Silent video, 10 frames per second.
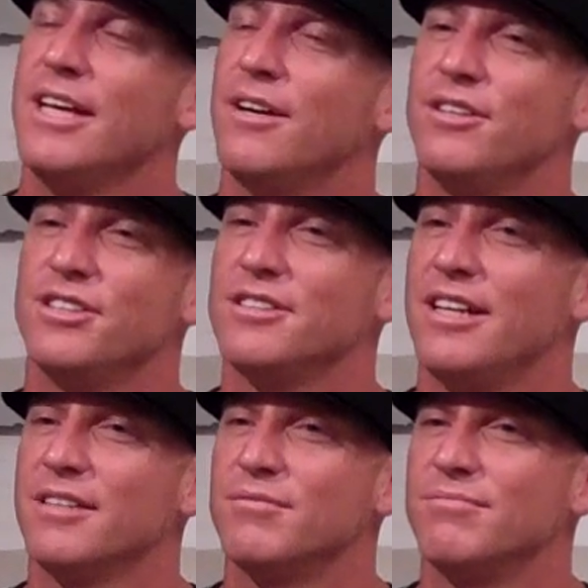Yeah, or just
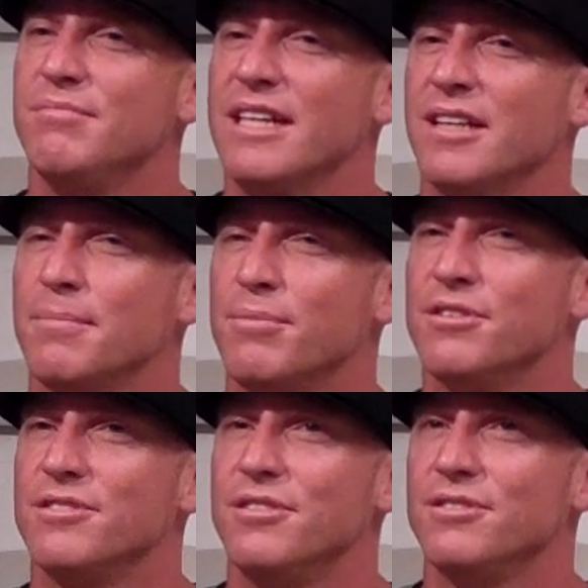like make it a
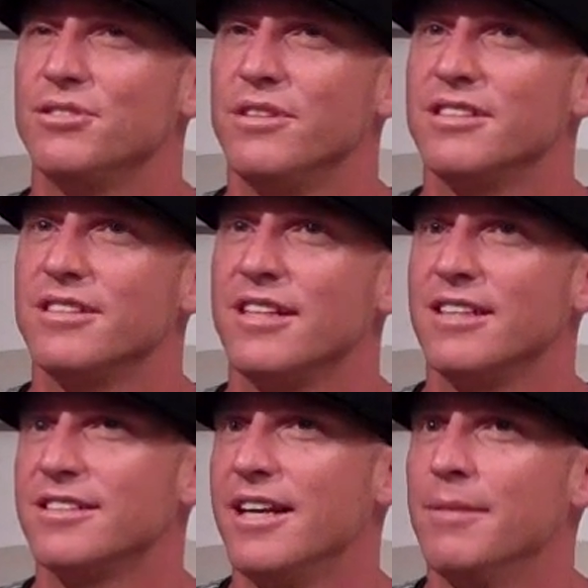personal choice to
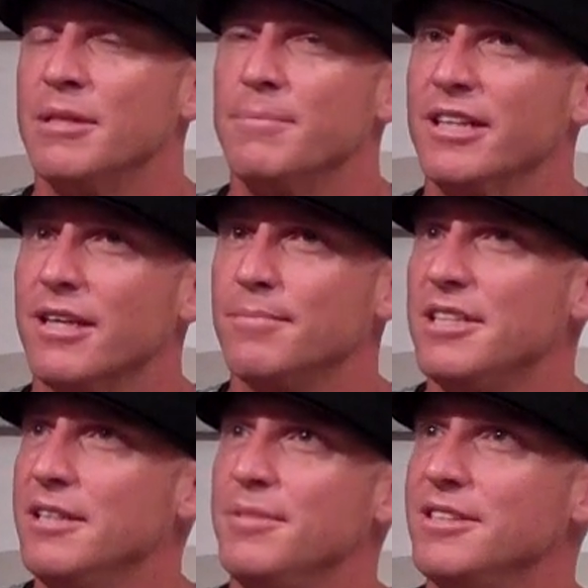like say, I'm gonna pick up
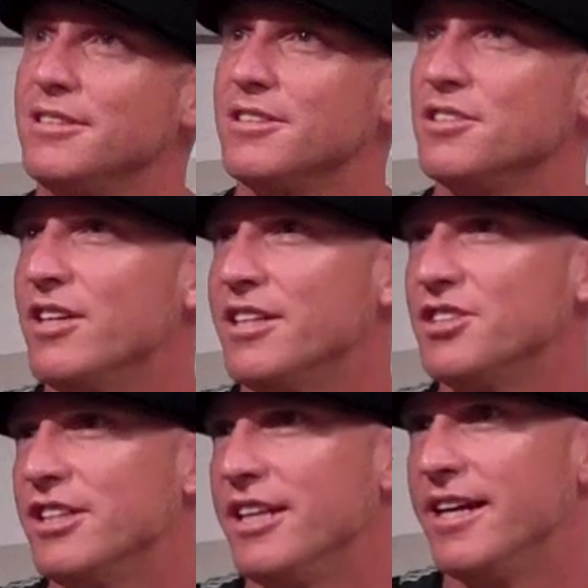ten pieces of trash
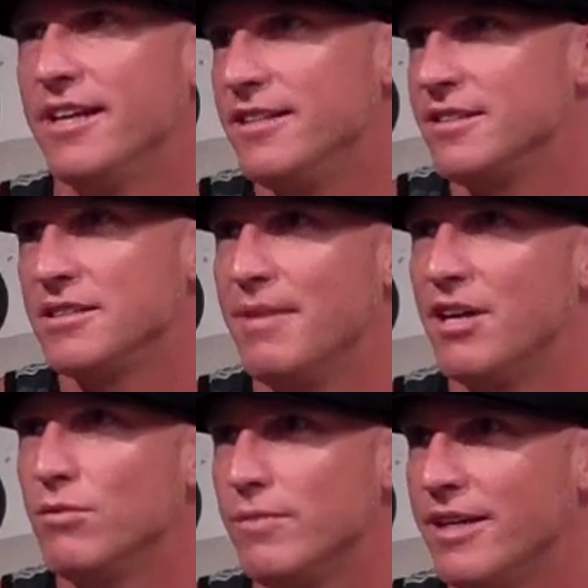today. Doesn't yeah.
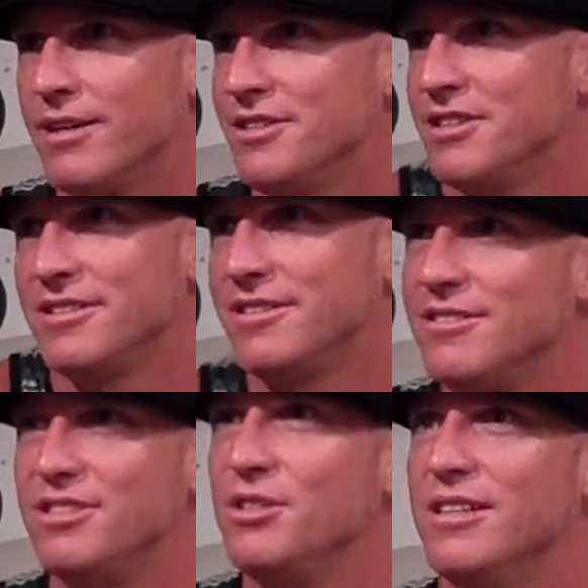matter where, just
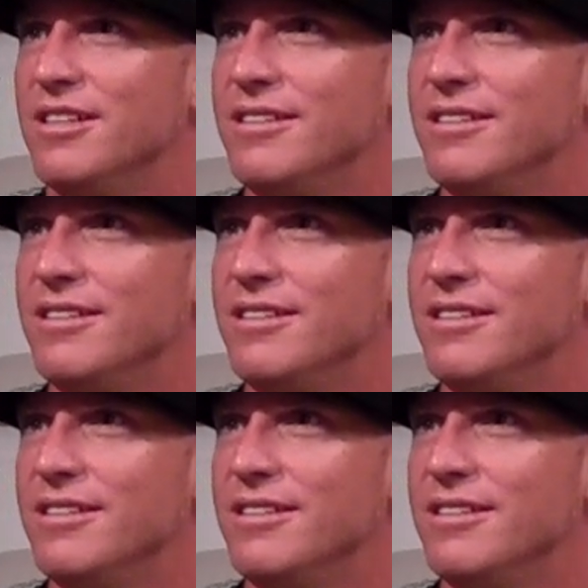do it.